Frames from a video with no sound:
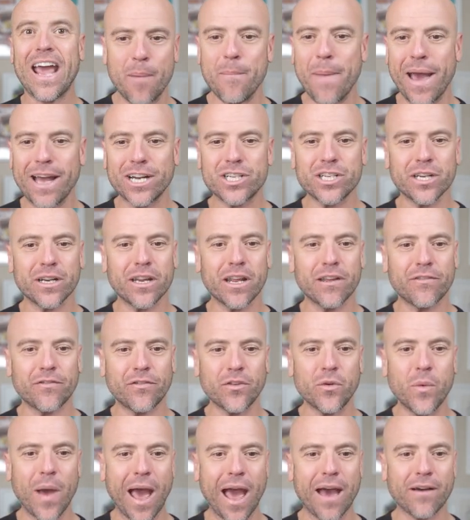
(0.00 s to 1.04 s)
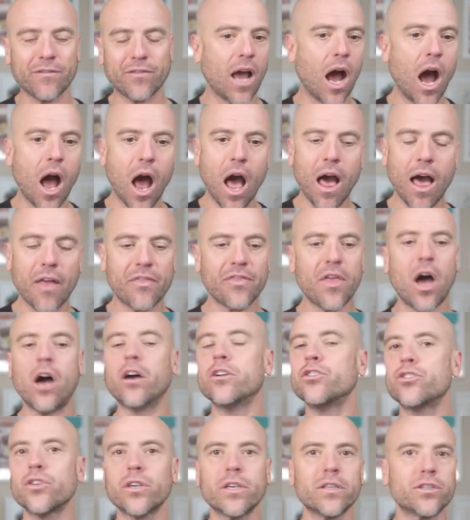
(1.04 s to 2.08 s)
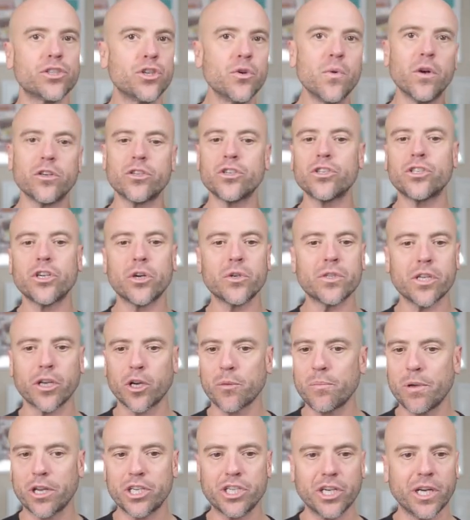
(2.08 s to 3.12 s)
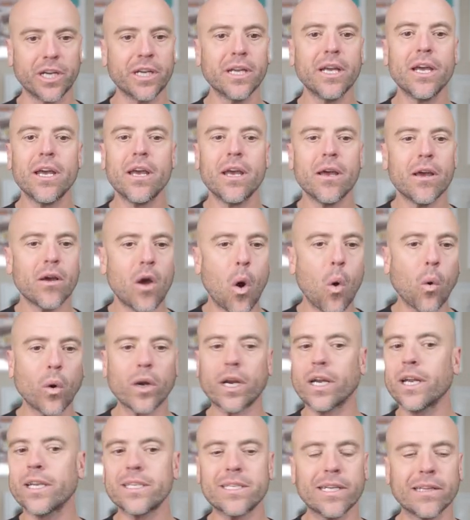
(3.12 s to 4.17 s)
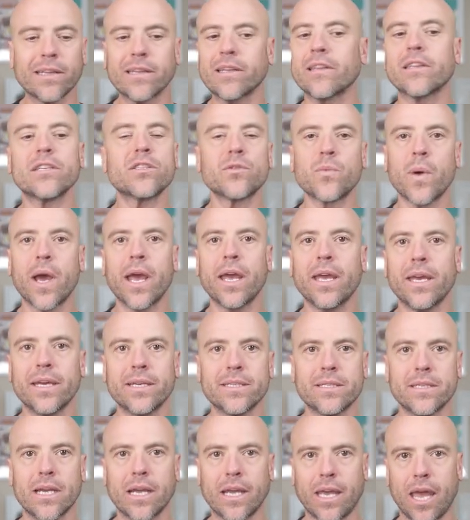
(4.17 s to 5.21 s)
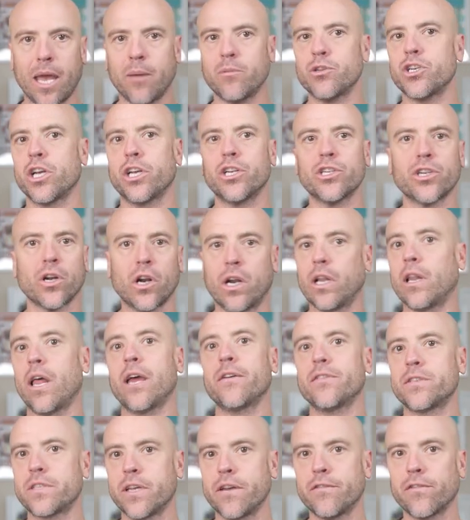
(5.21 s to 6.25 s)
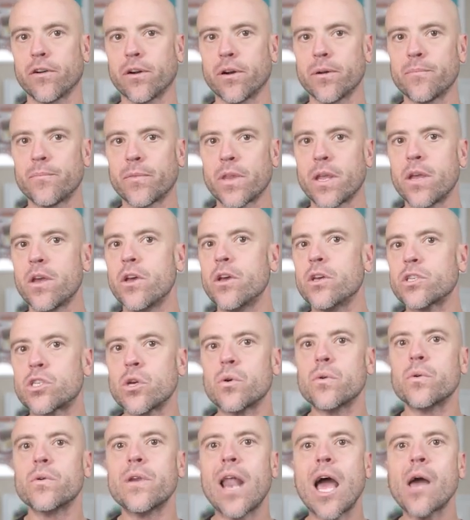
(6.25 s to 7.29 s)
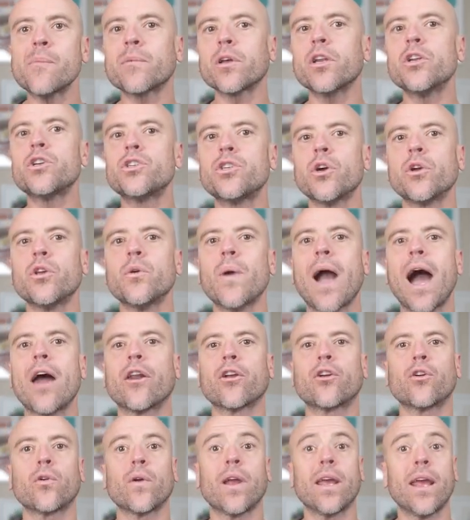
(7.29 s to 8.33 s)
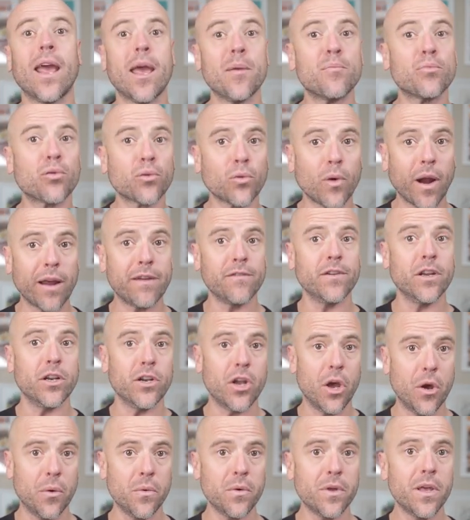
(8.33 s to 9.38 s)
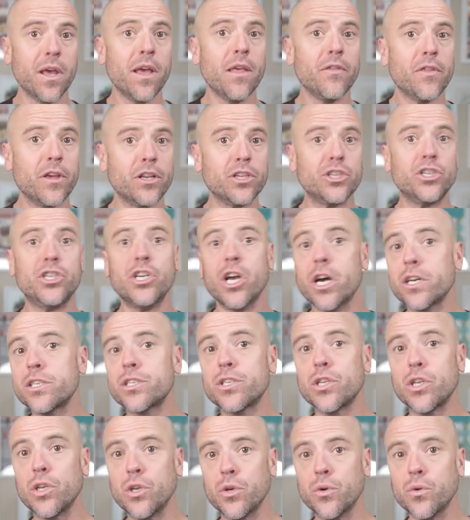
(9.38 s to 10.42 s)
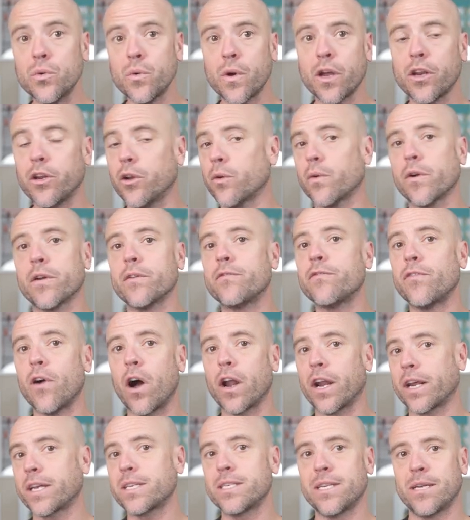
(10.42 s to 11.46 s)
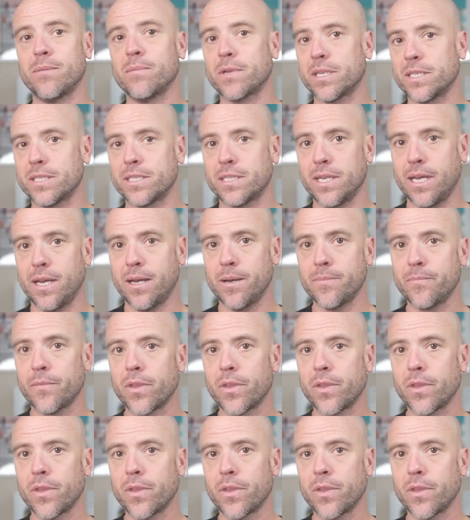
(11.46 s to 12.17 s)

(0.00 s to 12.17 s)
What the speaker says: Imagine if you have 100, 200 shows that you're pitching, organizing it this way is a game changer and a lifesaver. So now I'm gonna show you how to create a private note that just you and your Rephonic team can see.